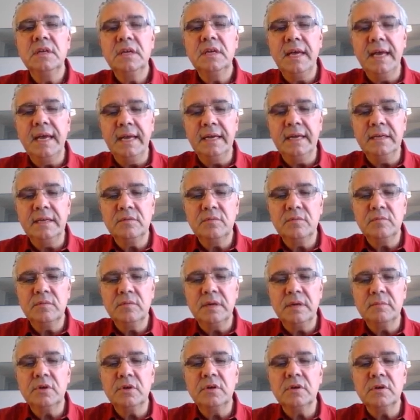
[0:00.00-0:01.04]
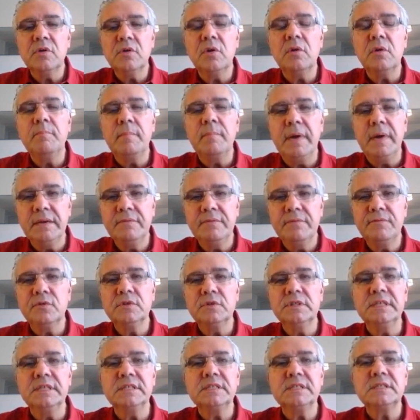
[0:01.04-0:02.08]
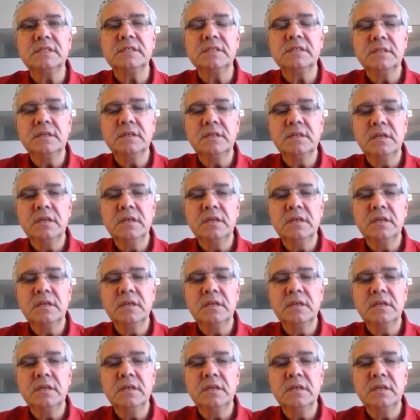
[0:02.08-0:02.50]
and what I'm going to call mindfulness,